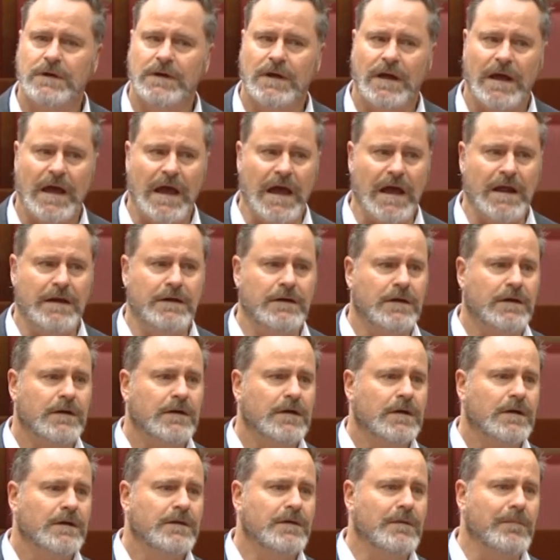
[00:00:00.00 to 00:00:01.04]
and
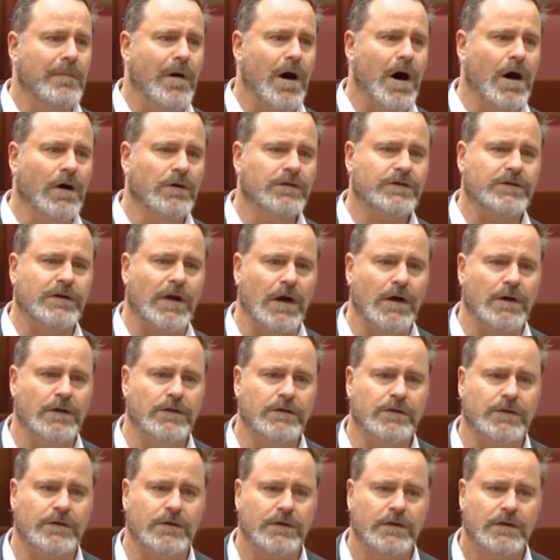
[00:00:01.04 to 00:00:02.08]
the
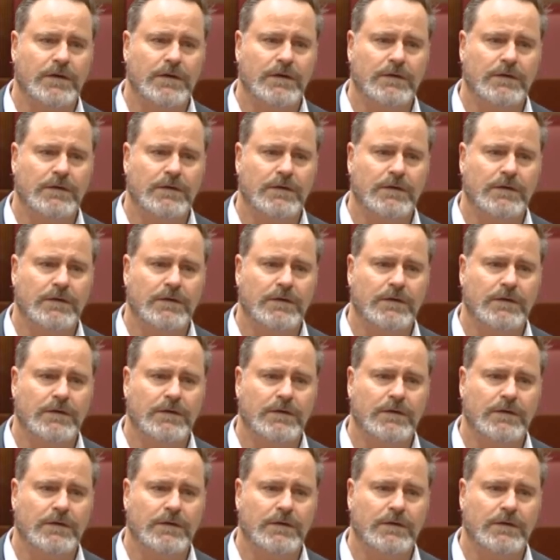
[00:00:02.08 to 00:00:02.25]
milestones